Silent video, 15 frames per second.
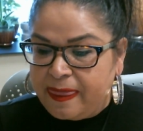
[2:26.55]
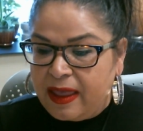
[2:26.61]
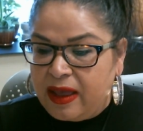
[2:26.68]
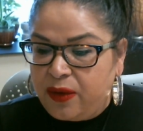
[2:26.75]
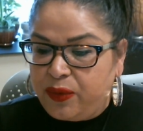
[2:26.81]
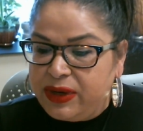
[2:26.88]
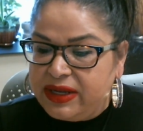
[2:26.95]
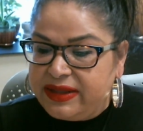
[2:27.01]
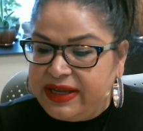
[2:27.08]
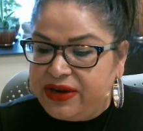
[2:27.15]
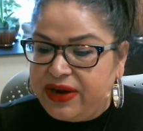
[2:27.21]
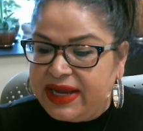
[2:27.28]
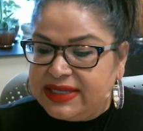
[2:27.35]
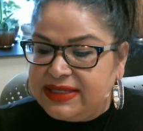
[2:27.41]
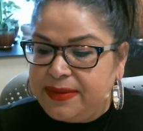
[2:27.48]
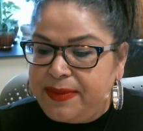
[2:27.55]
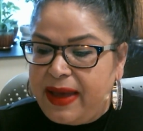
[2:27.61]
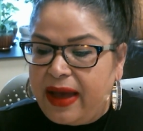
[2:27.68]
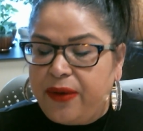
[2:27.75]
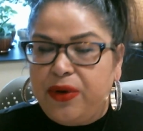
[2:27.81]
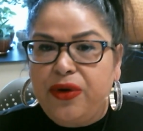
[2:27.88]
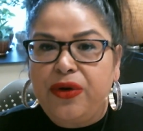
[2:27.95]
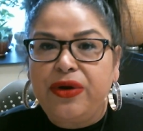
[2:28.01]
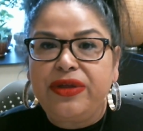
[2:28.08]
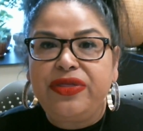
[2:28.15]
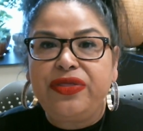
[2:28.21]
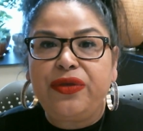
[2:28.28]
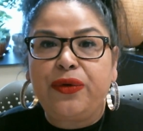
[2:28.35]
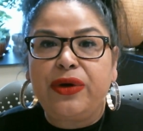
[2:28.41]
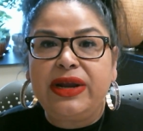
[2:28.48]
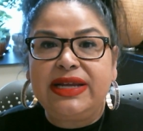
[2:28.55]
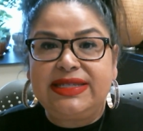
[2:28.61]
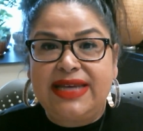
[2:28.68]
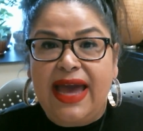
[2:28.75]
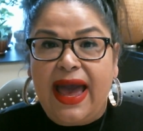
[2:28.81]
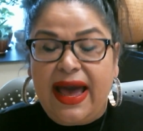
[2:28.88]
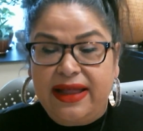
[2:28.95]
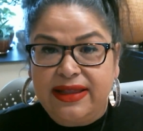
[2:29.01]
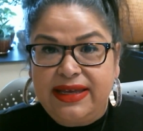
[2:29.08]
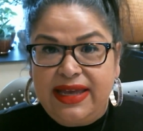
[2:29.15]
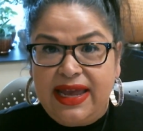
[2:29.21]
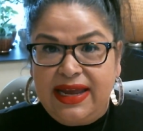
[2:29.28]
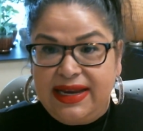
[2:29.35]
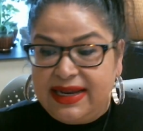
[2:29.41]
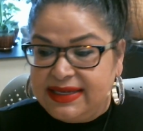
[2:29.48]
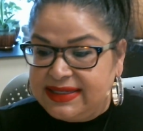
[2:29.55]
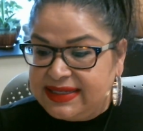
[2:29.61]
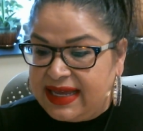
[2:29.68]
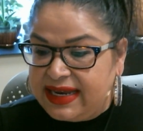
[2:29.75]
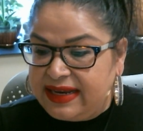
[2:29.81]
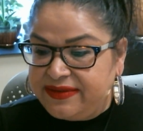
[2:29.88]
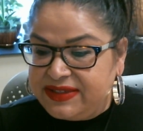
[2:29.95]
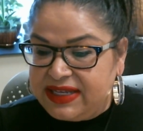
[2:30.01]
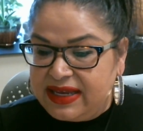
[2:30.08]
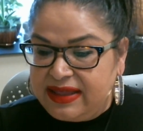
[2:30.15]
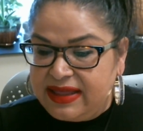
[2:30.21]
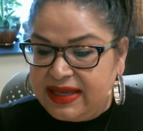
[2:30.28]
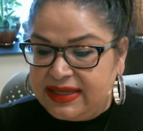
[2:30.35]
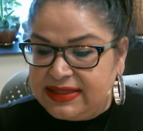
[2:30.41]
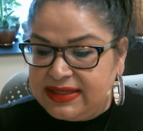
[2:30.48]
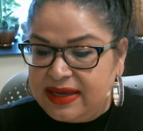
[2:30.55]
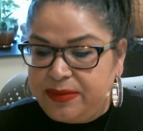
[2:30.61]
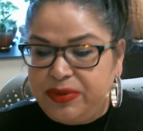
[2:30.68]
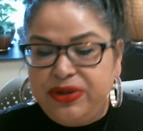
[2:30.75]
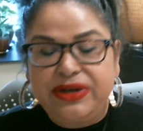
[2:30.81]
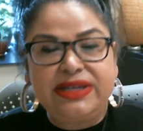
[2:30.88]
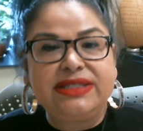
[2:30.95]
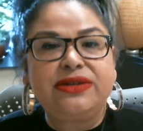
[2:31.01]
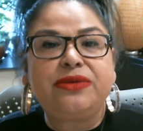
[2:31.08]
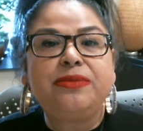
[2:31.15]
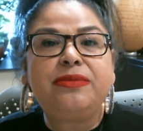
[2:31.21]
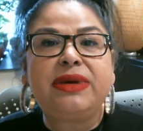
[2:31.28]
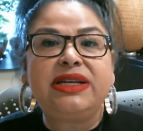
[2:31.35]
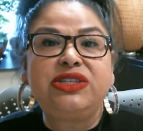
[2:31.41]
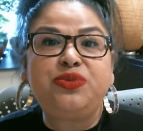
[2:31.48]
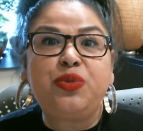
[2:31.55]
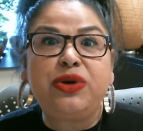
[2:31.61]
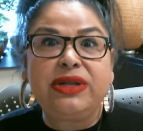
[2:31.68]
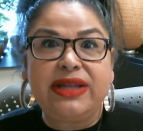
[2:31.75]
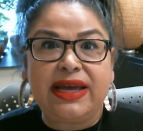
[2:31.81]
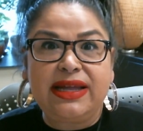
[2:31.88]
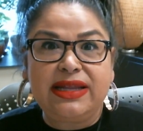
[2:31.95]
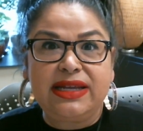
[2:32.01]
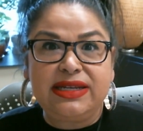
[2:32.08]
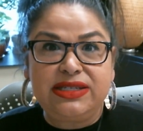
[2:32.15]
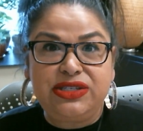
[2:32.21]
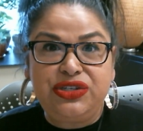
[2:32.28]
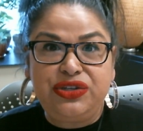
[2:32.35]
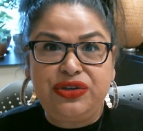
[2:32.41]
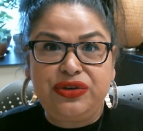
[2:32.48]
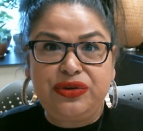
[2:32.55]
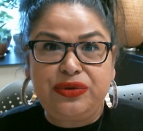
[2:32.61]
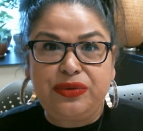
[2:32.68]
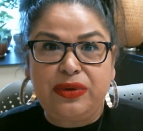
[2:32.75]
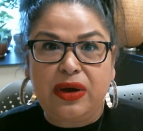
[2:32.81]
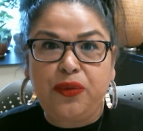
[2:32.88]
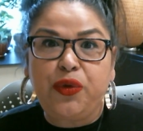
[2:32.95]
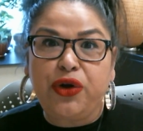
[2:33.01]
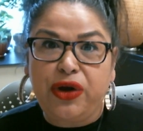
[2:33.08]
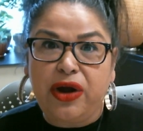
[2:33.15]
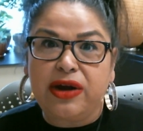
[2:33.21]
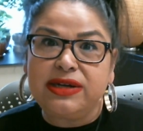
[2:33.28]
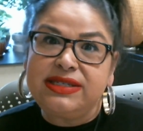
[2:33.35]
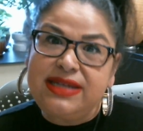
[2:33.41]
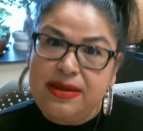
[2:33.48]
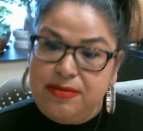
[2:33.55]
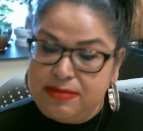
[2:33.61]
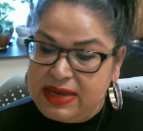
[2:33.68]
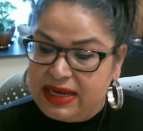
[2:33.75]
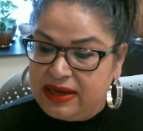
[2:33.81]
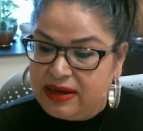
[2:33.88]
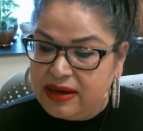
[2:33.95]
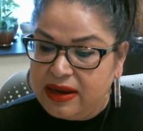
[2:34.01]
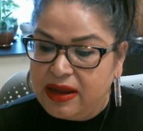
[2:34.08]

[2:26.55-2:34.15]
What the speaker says: When a leader has the power or authority to allocate incentives like this, employees are much more likely to work hard to meet